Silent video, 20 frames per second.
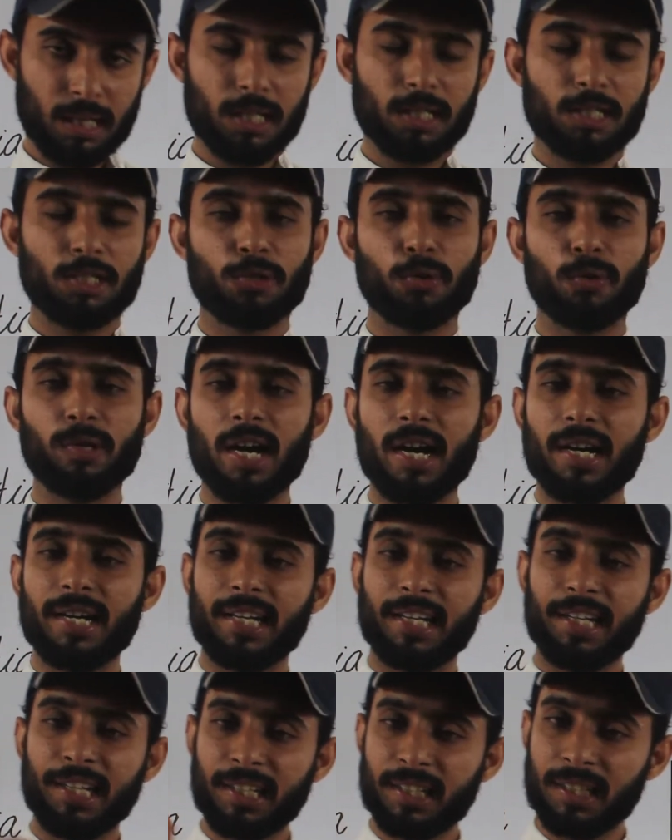
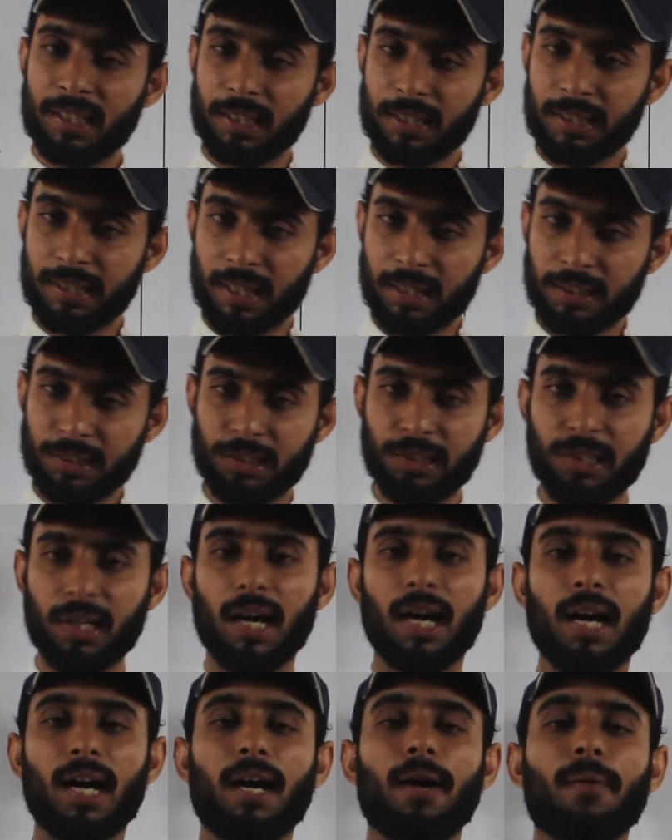Student, in
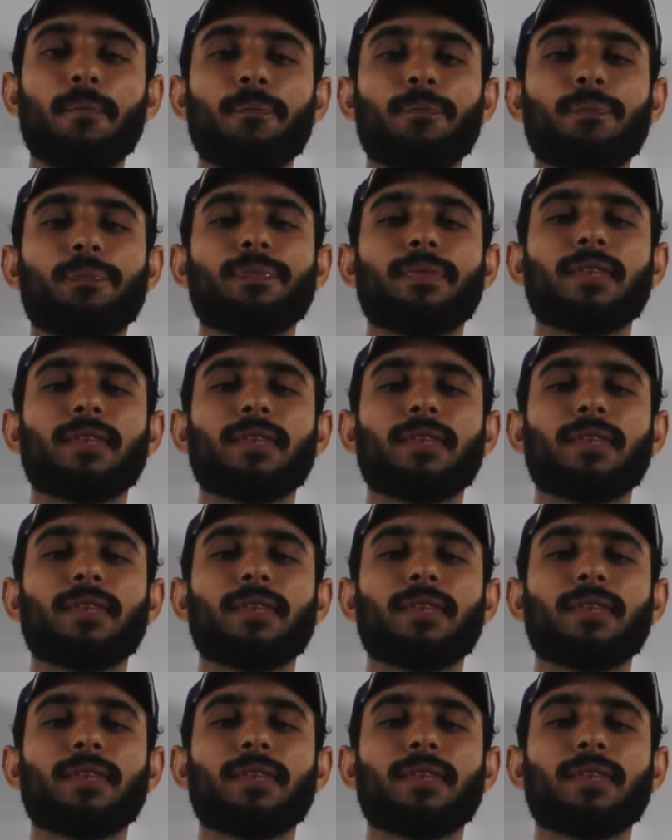inertia,